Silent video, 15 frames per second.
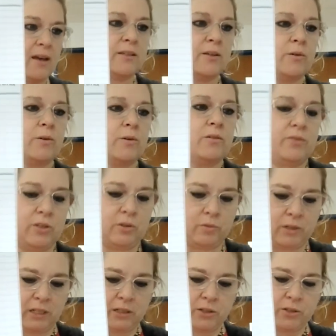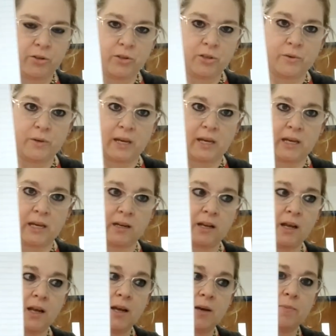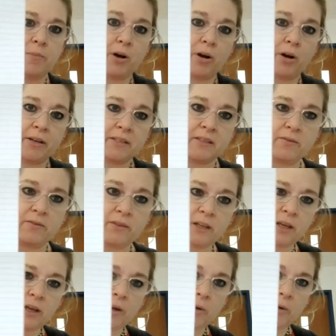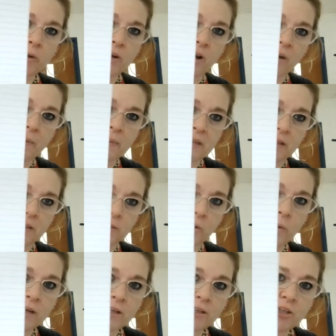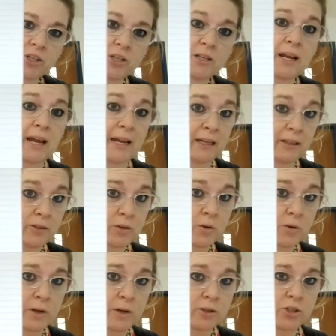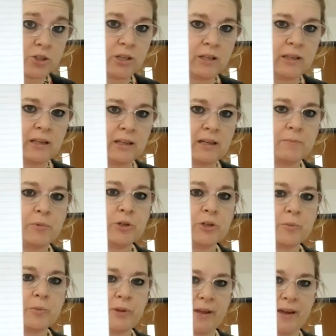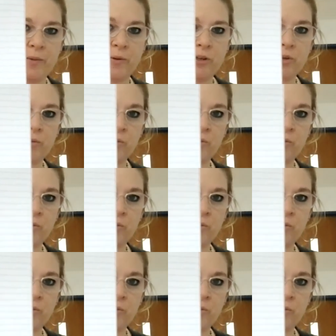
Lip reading: So if you need to, you can pause the video, copy down the question, answer the question, and then push play when you